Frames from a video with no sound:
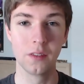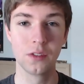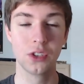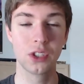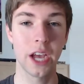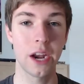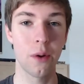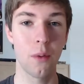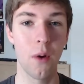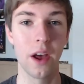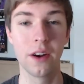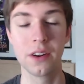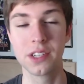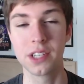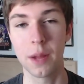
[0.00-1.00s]
Just kind of
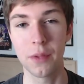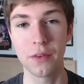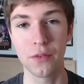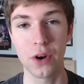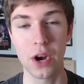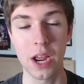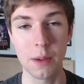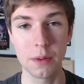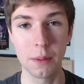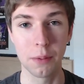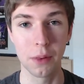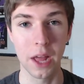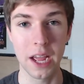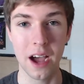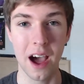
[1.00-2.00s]
wanted something for him to
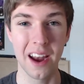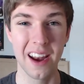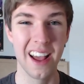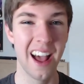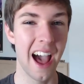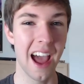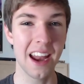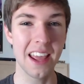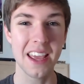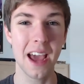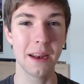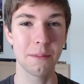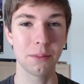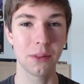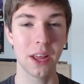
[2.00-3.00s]
play on, and he
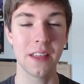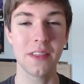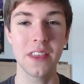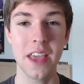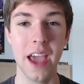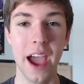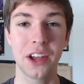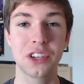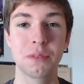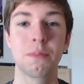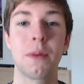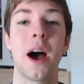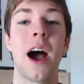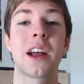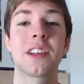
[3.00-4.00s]
hadn't played the
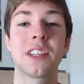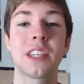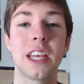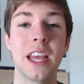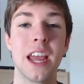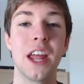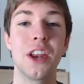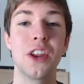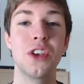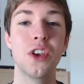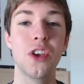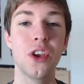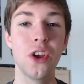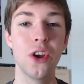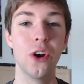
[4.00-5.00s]
Xbox in
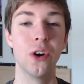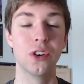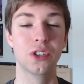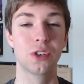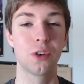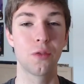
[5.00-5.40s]
years.